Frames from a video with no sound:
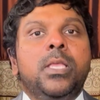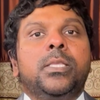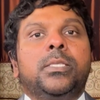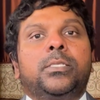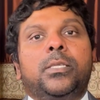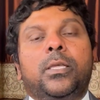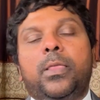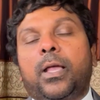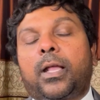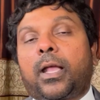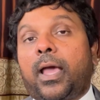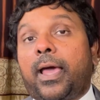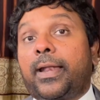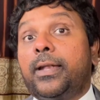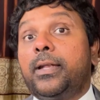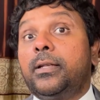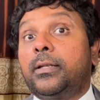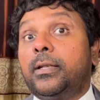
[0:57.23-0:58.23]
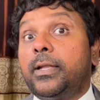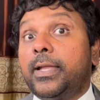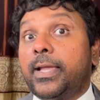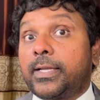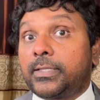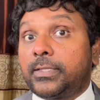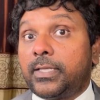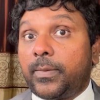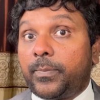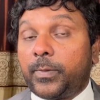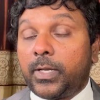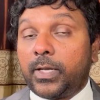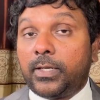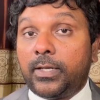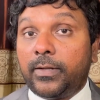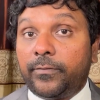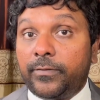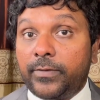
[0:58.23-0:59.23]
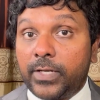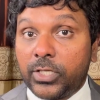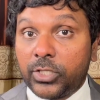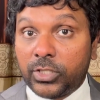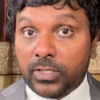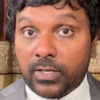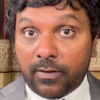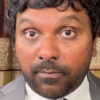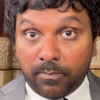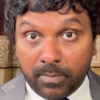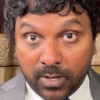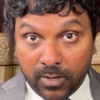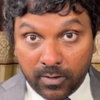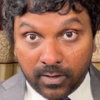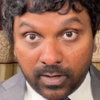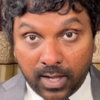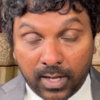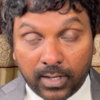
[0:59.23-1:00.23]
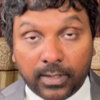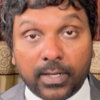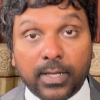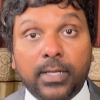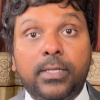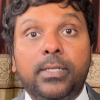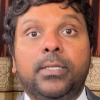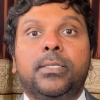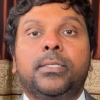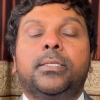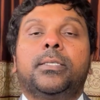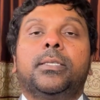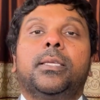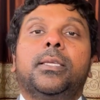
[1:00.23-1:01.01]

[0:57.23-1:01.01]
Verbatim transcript: So the currently accepted definition of myocarditis